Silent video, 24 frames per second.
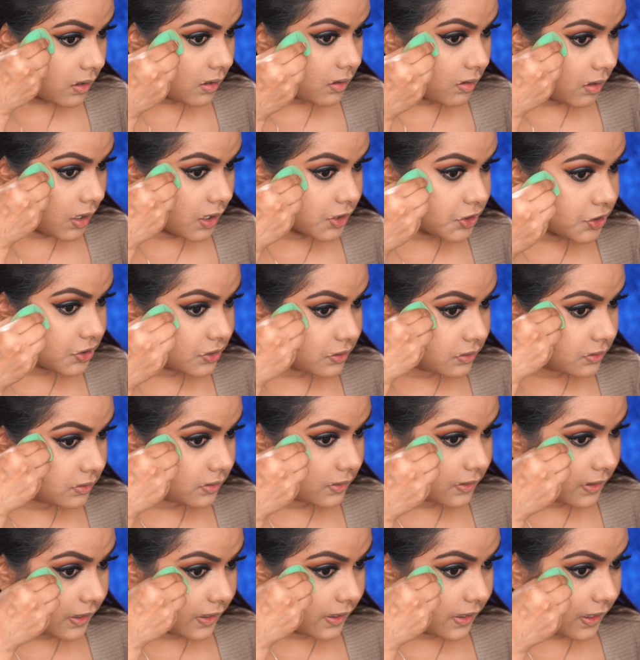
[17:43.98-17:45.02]
caution,
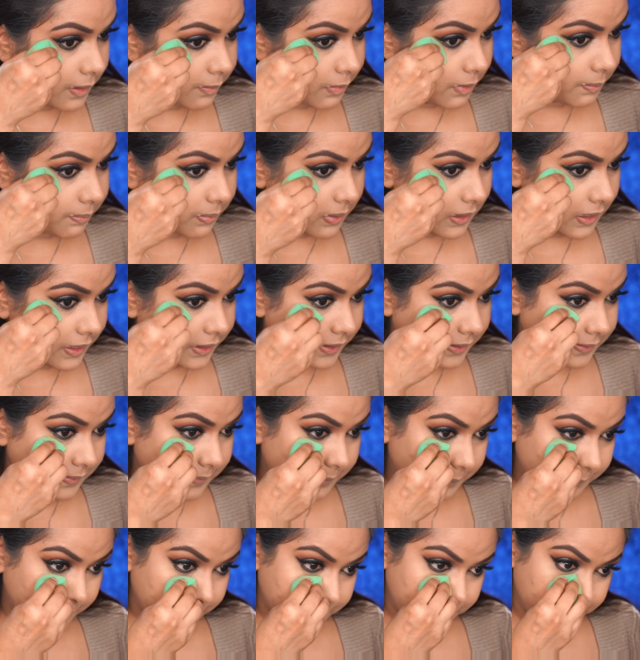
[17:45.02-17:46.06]
I'm applying,
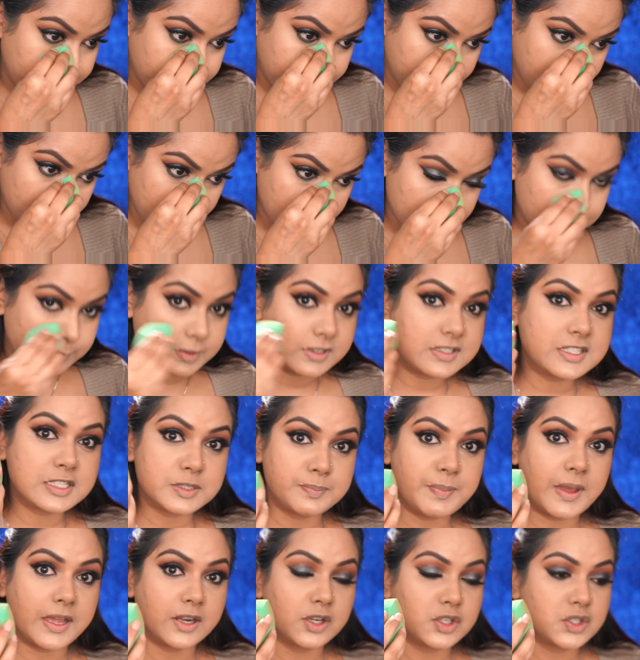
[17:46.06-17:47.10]
because it's
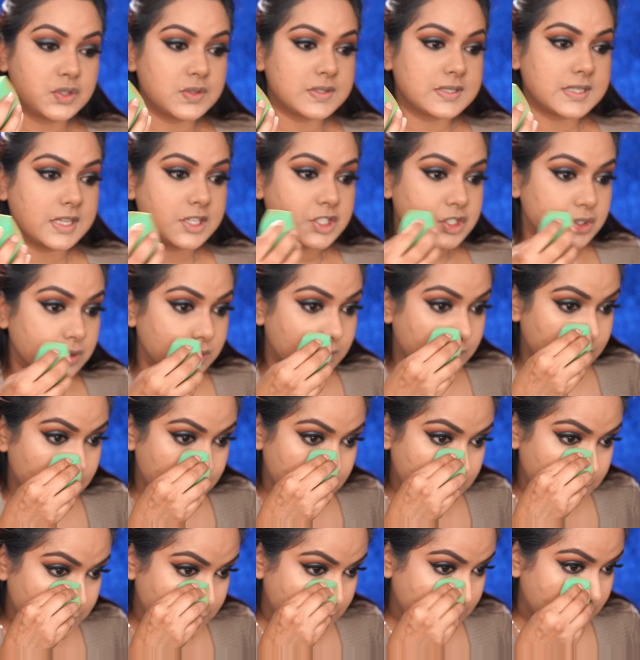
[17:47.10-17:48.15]
better to set your
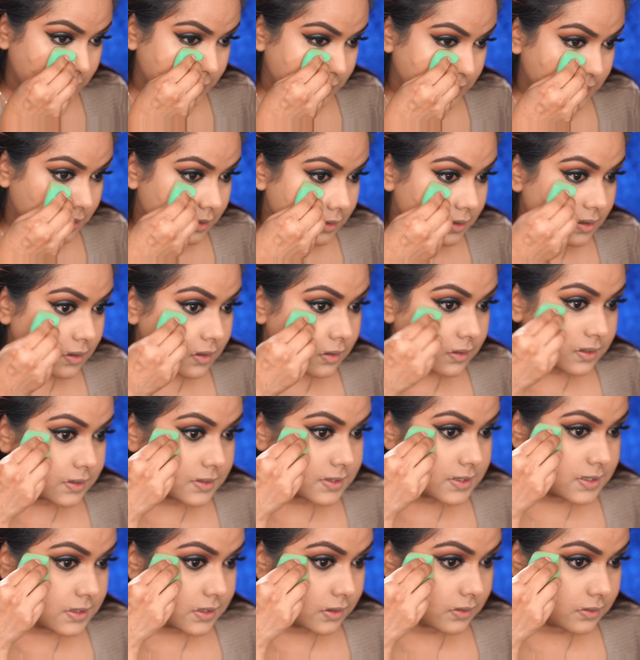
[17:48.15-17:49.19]

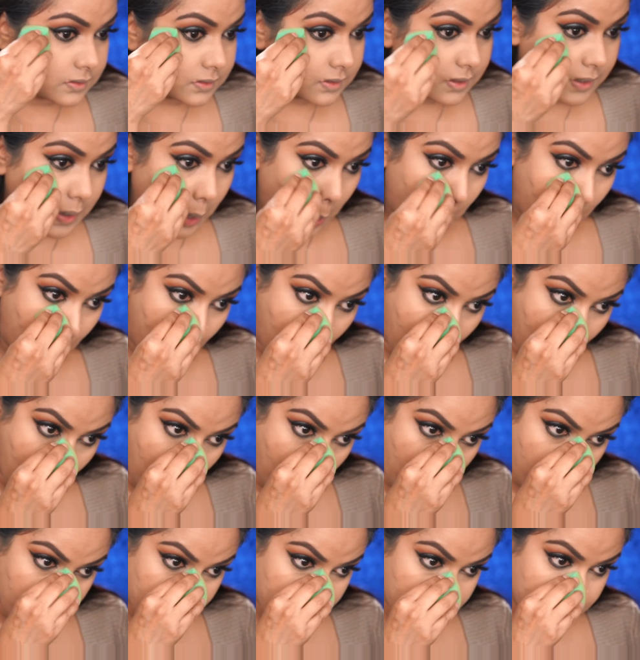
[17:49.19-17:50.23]
concealer
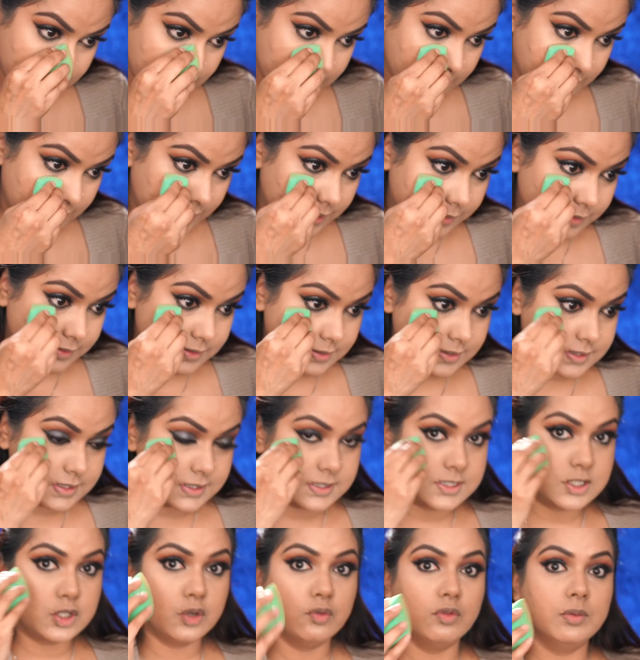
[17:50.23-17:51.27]

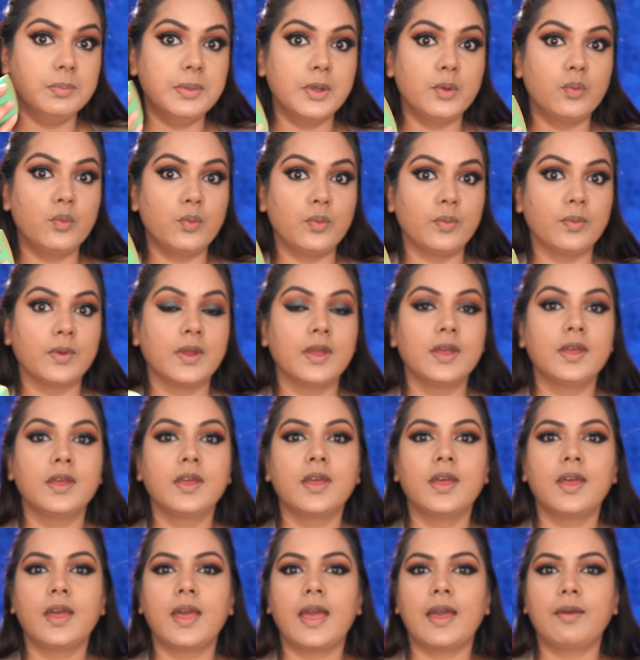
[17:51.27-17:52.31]
since you will be
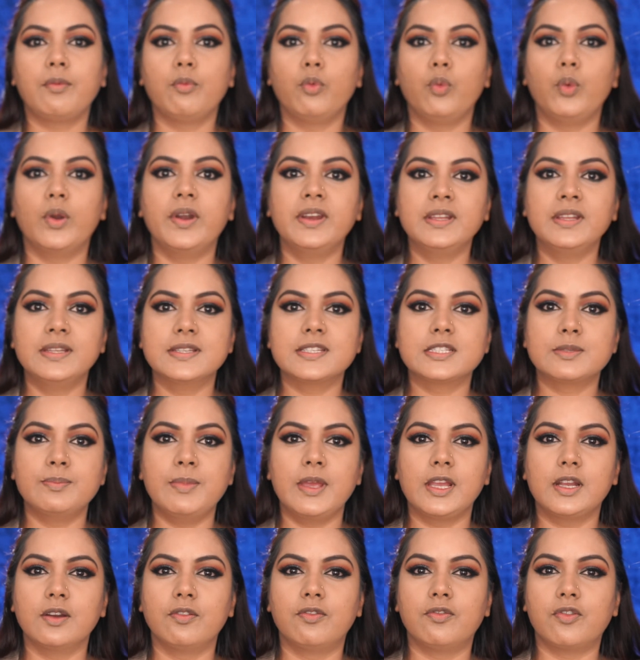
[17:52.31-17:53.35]
wearing this
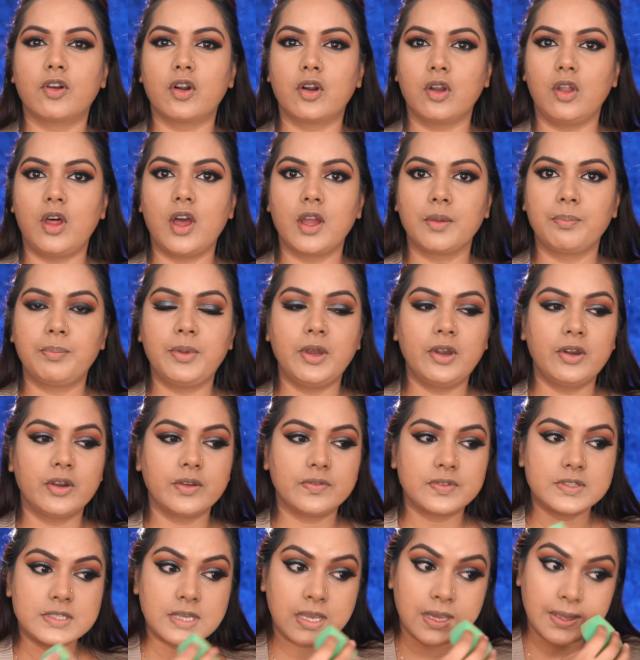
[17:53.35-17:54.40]
makeup for a long period
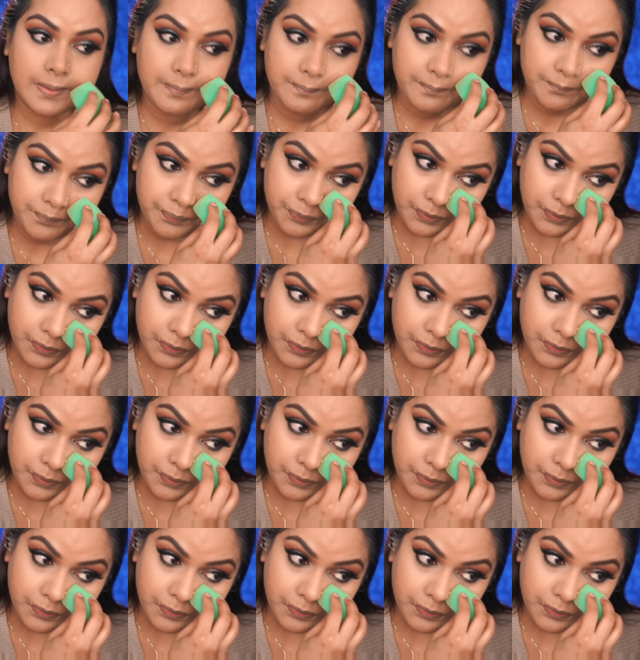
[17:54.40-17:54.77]
of time.